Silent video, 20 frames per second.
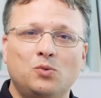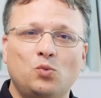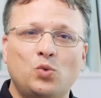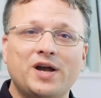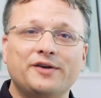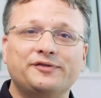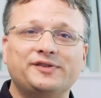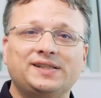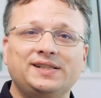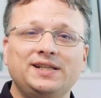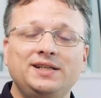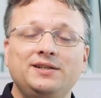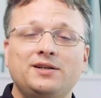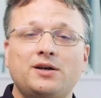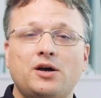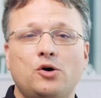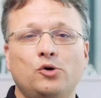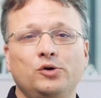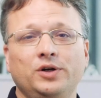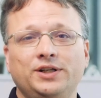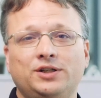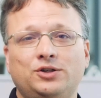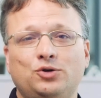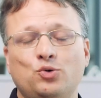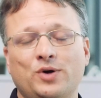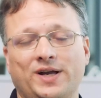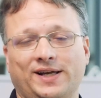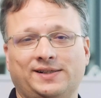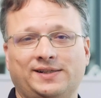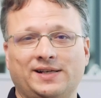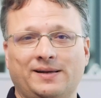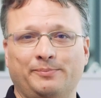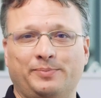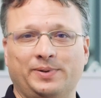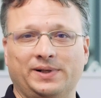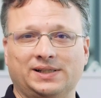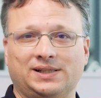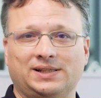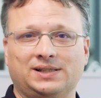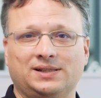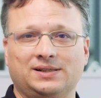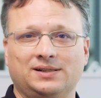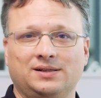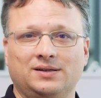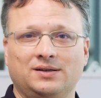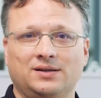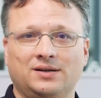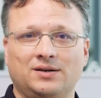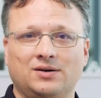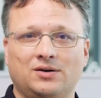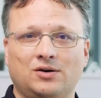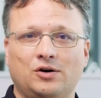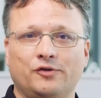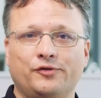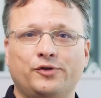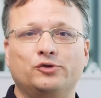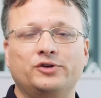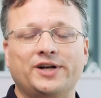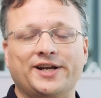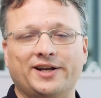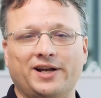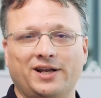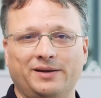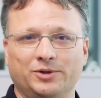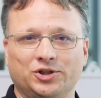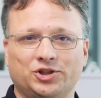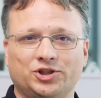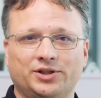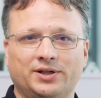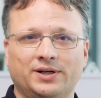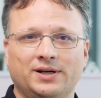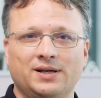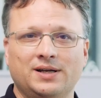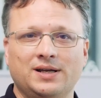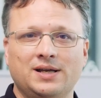We have seen only two examples of the radar imager.